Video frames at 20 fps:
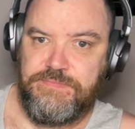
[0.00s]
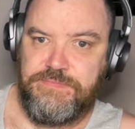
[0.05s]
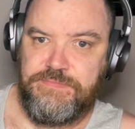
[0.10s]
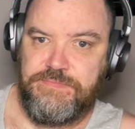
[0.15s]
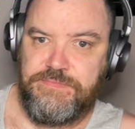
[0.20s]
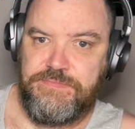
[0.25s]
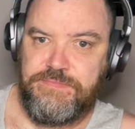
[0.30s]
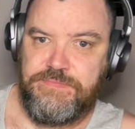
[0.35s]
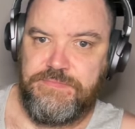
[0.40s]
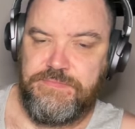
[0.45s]

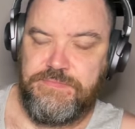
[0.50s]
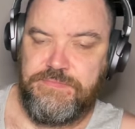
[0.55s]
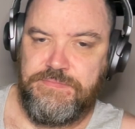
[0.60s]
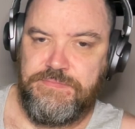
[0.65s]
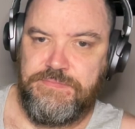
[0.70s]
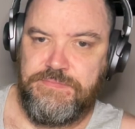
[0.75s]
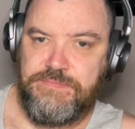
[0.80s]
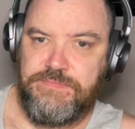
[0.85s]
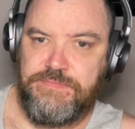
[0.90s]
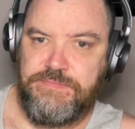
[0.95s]

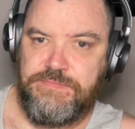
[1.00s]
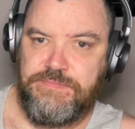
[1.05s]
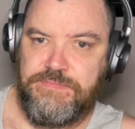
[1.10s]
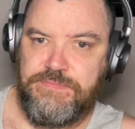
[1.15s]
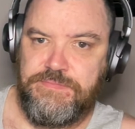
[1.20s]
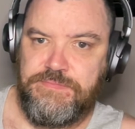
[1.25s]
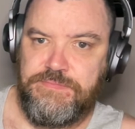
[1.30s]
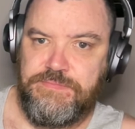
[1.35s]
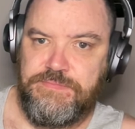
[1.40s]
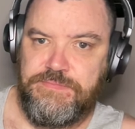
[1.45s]

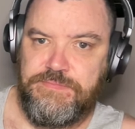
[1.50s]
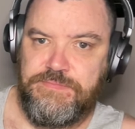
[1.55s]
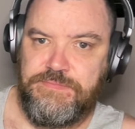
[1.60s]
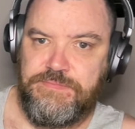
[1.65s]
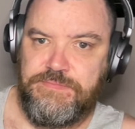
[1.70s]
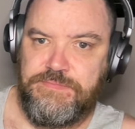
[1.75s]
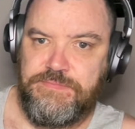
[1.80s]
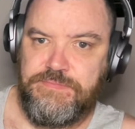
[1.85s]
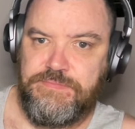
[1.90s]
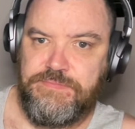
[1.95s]

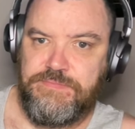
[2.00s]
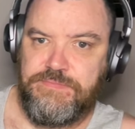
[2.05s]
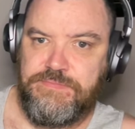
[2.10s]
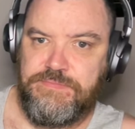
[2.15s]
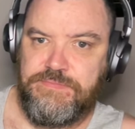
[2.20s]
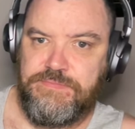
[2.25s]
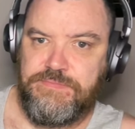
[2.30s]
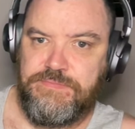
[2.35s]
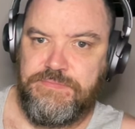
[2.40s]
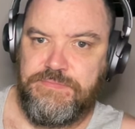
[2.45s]

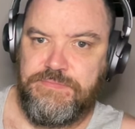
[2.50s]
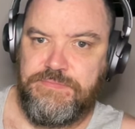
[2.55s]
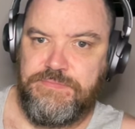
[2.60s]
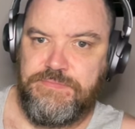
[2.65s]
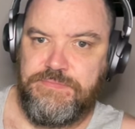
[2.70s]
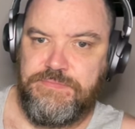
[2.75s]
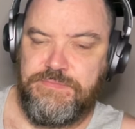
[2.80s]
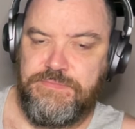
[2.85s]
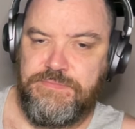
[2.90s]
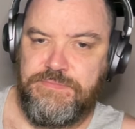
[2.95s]

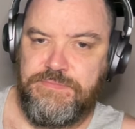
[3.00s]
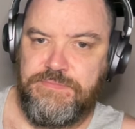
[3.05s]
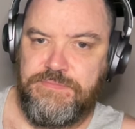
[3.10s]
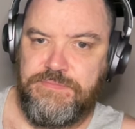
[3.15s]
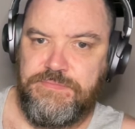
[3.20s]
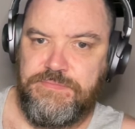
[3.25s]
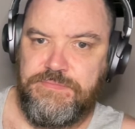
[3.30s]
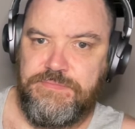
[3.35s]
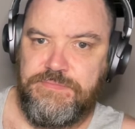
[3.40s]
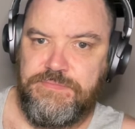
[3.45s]

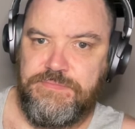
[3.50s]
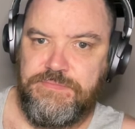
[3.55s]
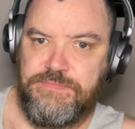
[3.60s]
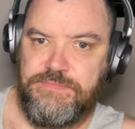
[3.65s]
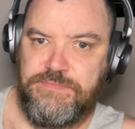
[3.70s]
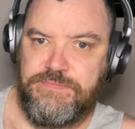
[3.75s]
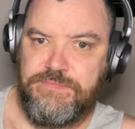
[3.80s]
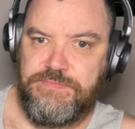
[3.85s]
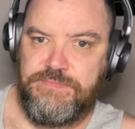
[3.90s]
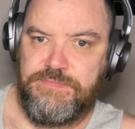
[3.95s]

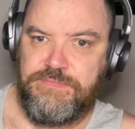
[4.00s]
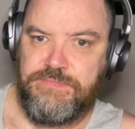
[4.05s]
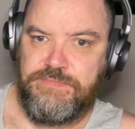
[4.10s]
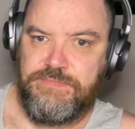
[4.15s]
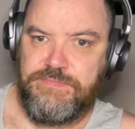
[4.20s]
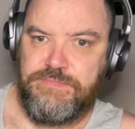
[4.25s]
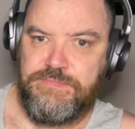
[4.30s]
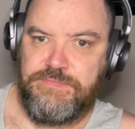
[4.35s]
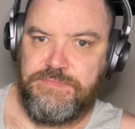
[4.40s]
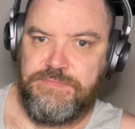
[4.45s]

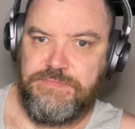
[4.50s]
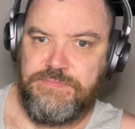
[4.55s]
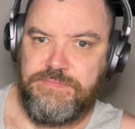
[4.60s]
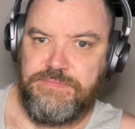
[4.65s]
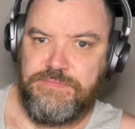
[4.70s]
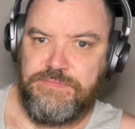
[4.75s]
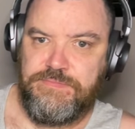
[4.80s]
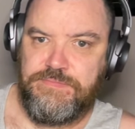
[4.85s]
[no speech]